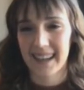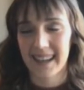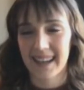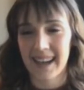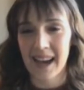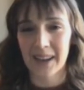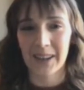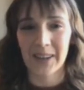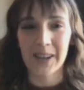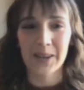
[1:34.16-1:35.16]
Yeah,
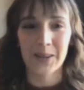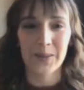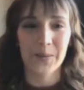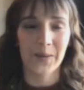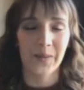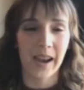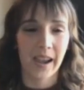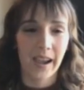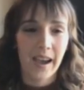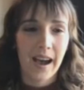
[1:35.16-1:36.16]
curling is super fun.
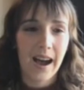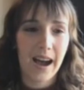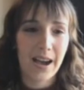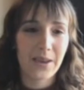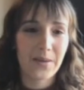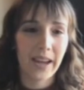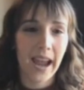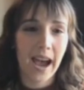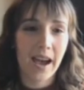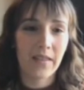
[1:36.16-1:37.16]
Uh, you can
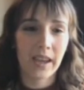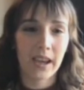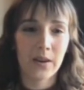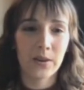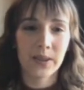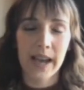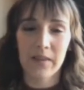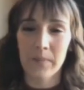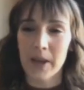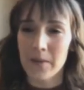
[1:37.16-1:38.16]
have the kiddos
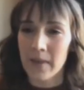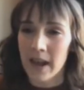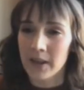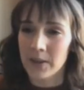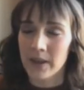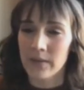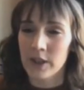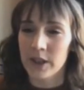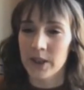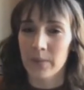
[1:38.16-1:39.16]
have bean bags or even
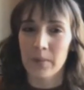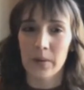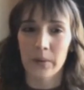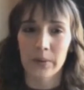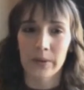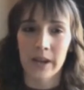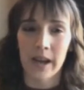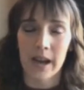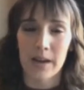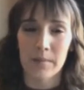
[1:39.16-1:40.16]
just a balloon
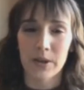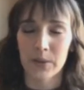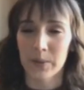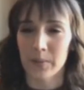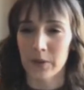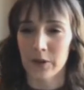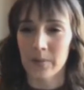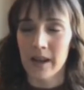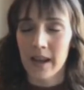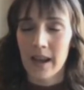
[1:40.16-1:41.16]
um, and use a
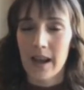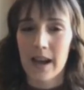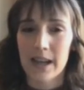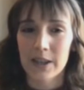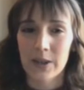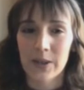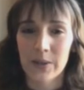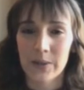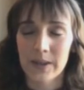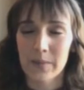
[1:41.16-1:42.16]
broom uh, to
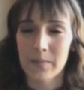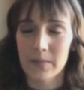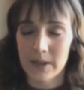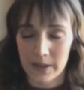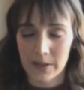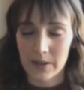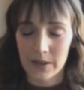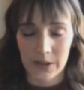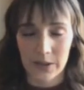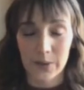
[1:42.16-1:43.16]
use the to
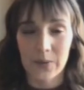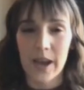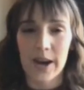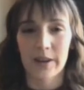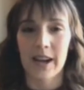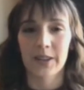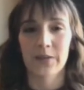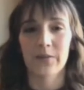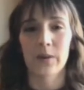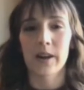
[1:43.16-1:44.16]
to scoot that across
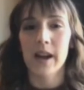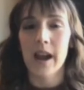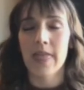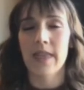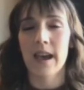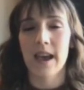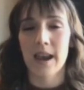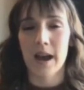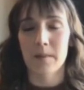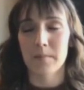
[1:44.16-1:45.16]
the floor and then
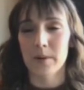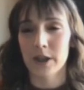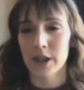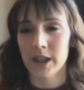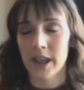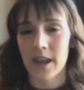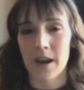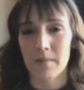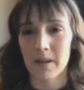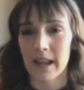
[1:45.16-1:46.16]
um, push to the
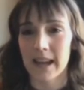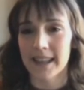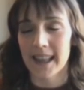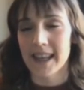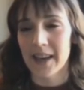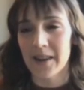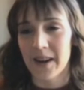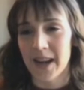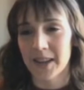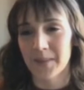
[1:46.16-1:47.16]
number lines at the other end.